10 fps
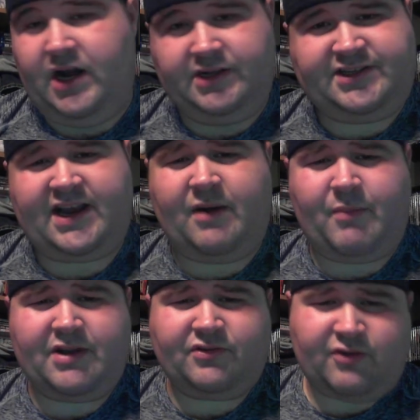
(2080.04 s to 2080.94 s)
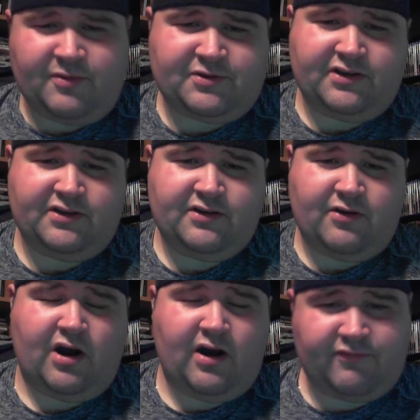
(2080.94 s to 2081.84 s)
Check out my description
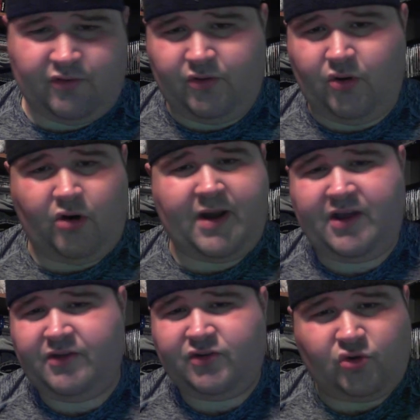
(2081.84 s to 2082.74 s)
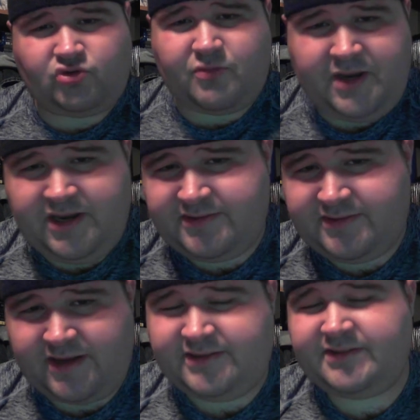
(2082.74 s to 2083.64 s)
for all my other social media
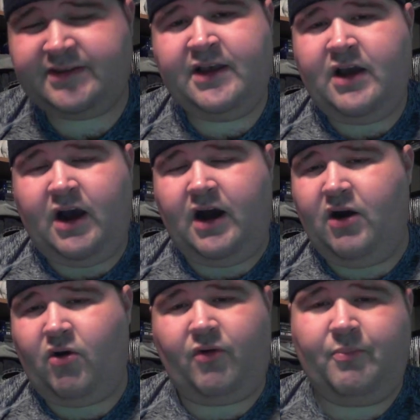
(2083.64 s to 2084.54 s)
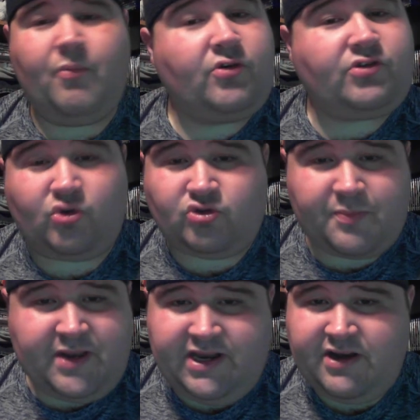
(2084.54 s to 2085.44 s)
sites or social
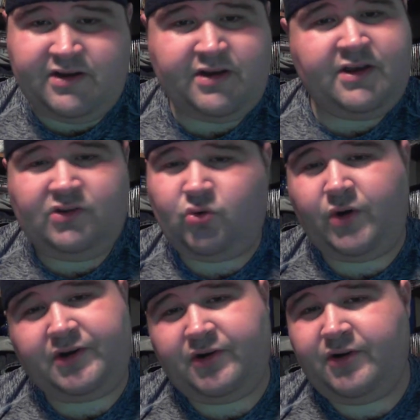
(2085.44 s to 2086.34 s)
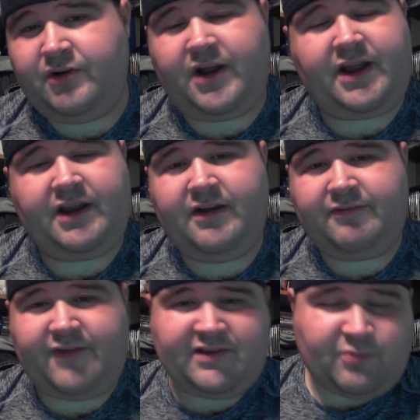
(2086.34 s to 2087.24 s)
media. Twitter, I got a
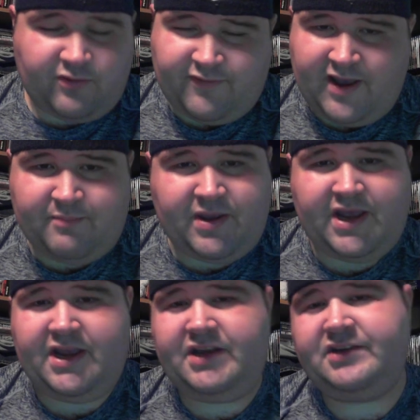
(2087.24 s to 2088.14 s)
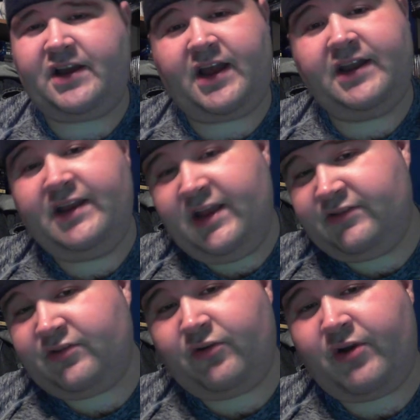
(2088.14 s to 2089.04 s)
Facebook fan page. I got an
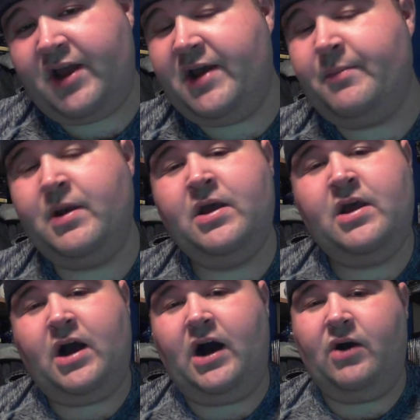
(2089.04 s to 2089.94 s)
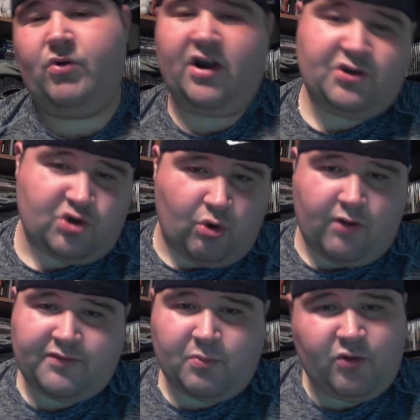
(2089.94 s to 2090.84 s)
Instagram where I show
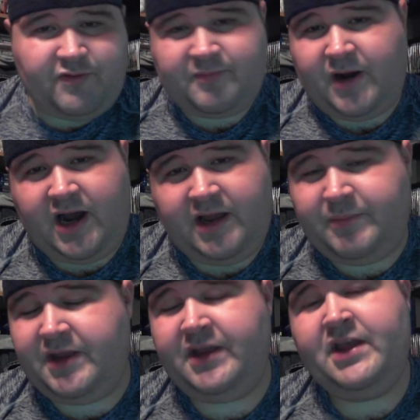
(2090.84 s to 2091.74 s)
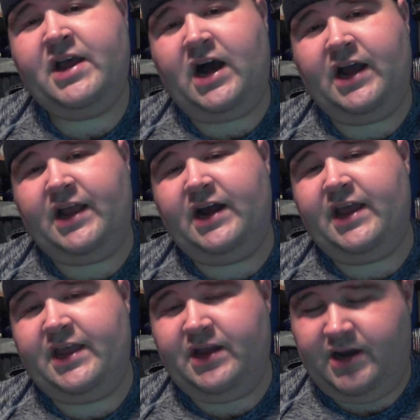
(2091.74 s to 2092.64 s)
off the movies behind me. I got
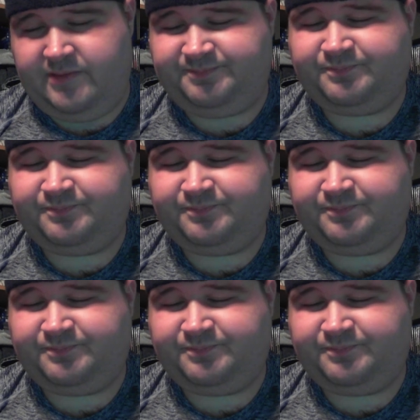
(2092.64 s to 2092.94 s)
a...